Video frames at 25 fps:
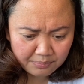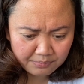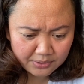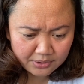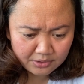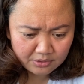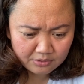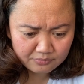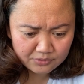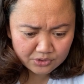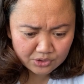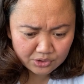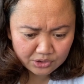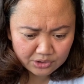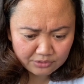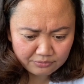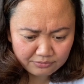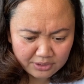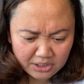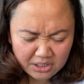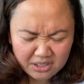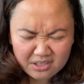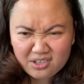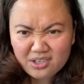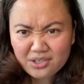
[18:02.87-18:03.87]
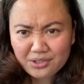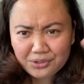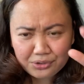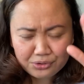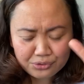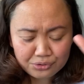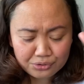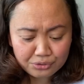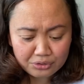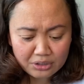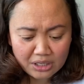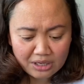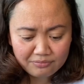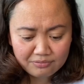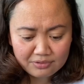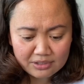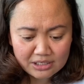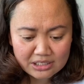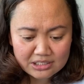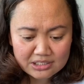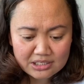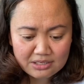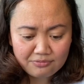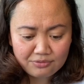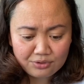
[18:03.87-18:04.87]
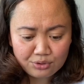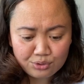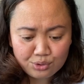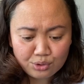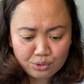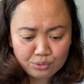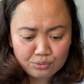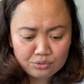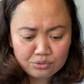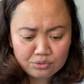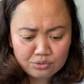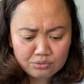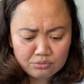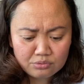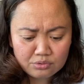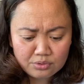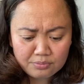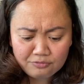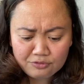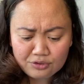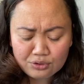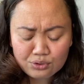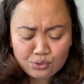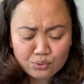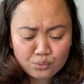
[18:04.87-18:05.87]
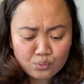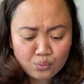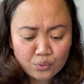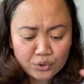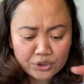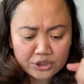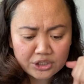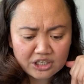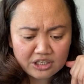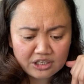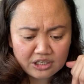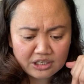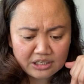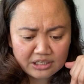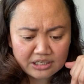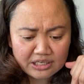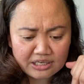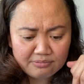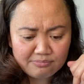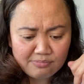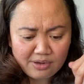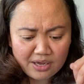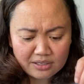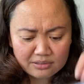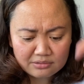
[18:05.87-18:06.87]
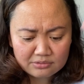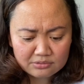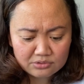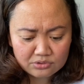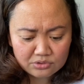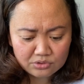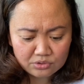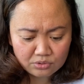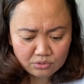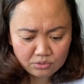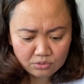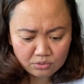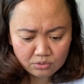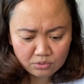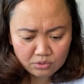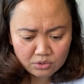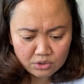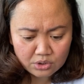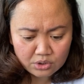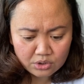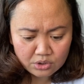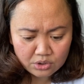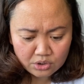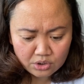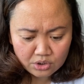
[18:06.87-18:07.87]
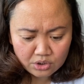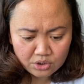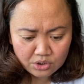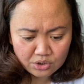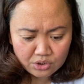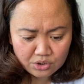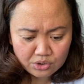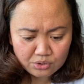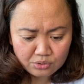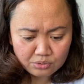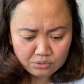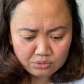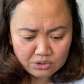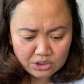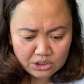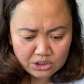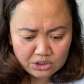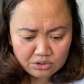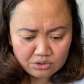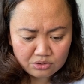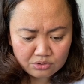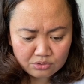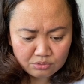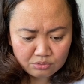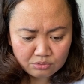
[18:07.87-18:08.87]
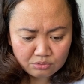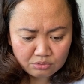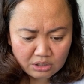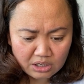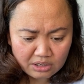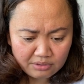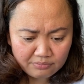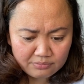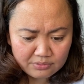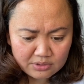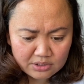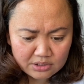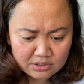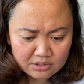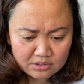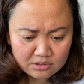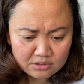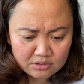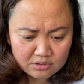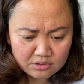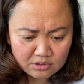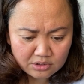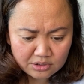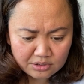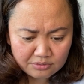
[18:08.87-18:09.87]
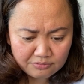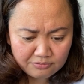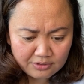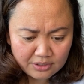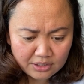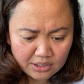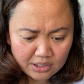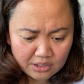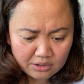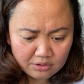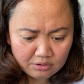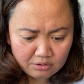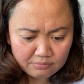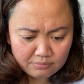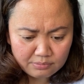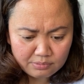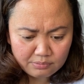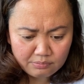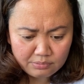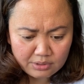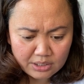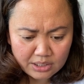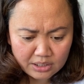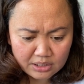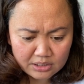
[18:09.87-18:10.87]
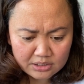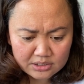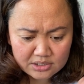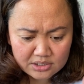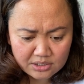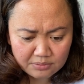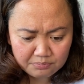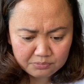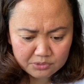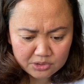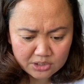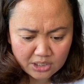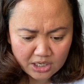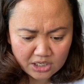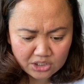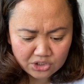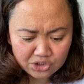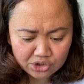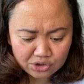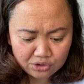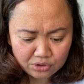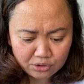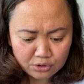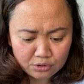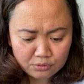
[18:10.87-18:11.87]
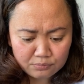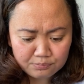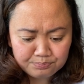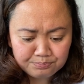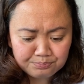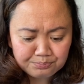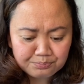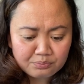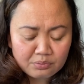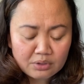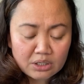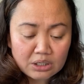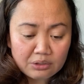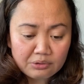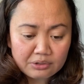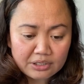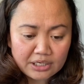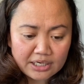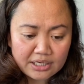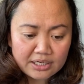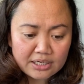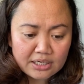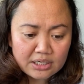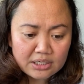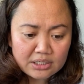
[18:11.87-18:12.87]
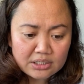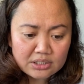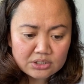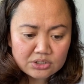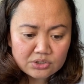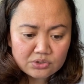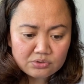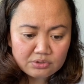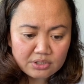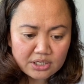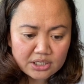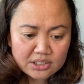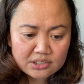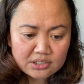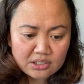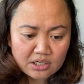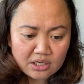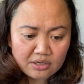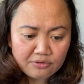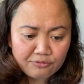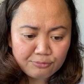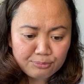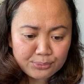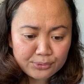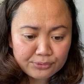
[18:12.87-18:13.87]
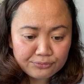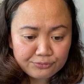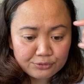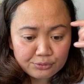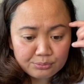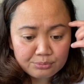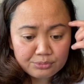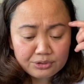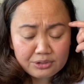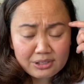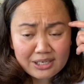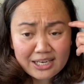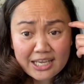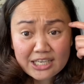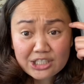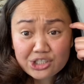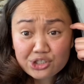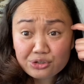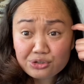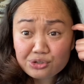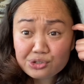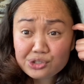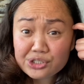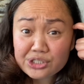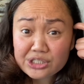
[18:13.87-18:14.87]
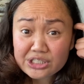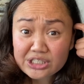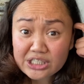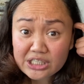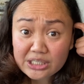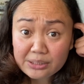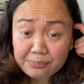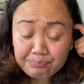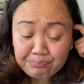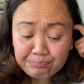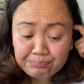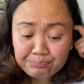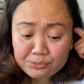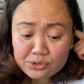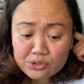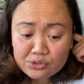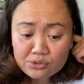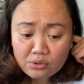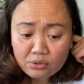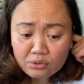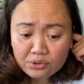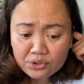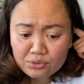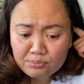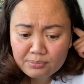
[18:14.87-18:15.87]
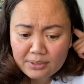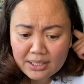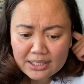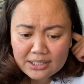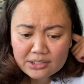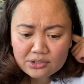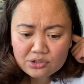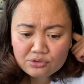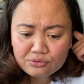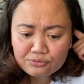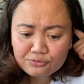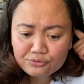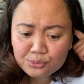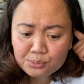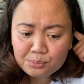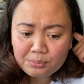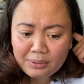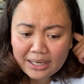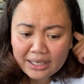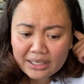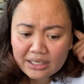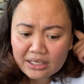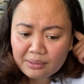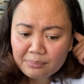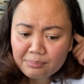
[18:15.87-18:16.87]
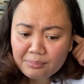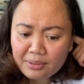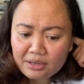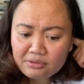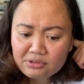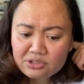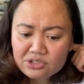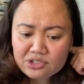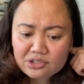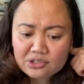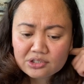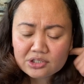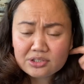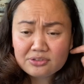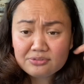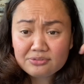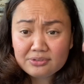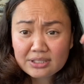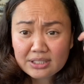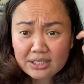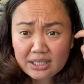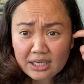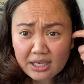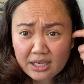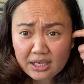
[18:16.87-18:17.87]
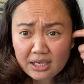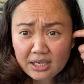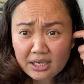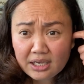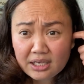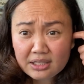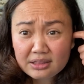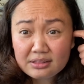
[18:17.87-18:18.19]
of certificate, and you don't have this if you don't work in Quebec, so you don't need to have this certificate of acceptation. Okay, so next, proof of relationship. So you may need to provide a marriage certificate,